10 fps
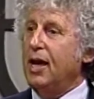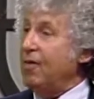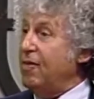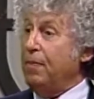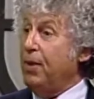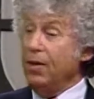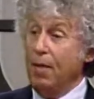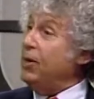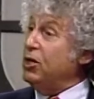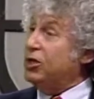And then
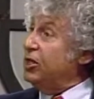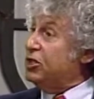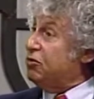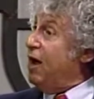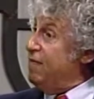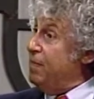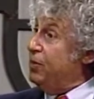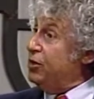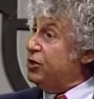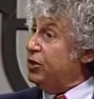when you didn't strive, they
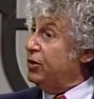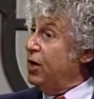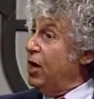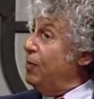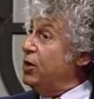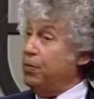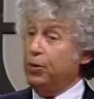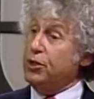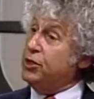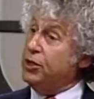pushed you. When you
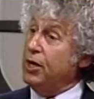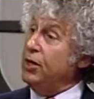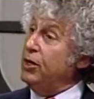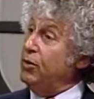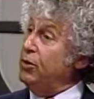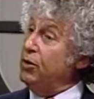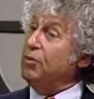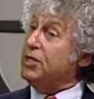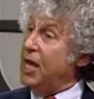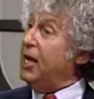pushed you
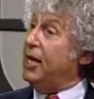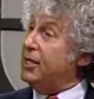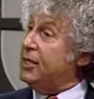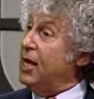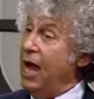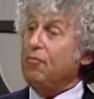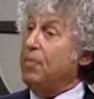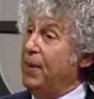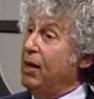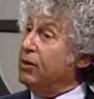resented it and
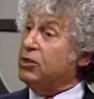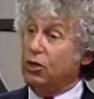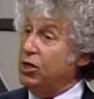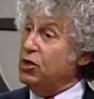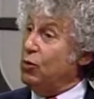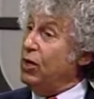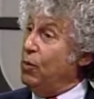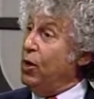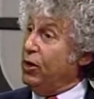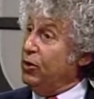rebelled, so you didn't do any
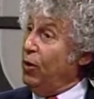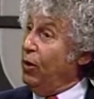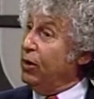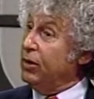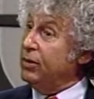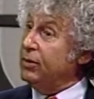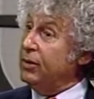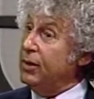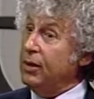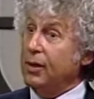work at all.
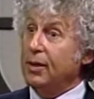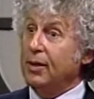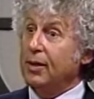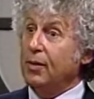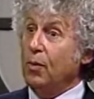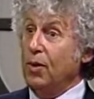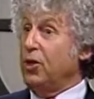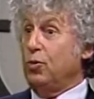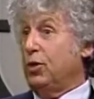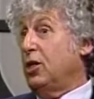When
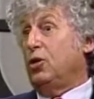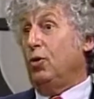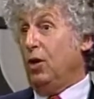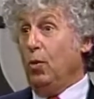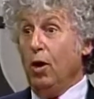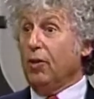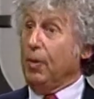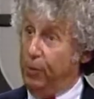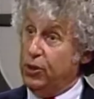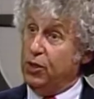you didn't do any work,
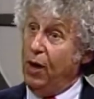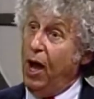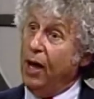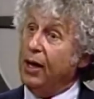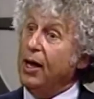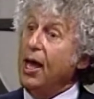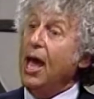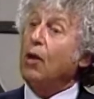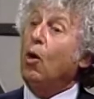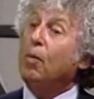they pushed you harder.
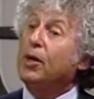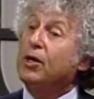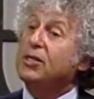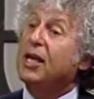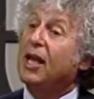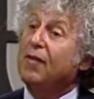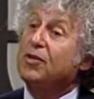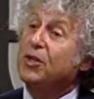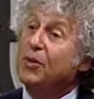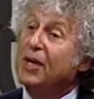And all because they
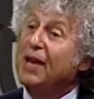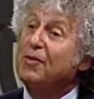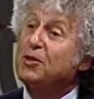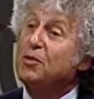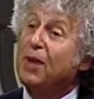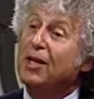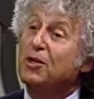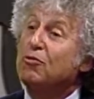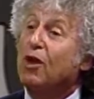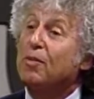loved you and gave you too much
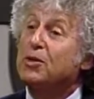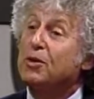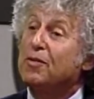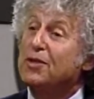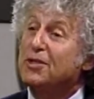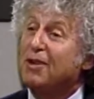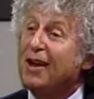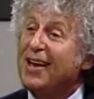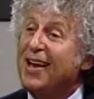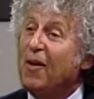and robbed you of the strive.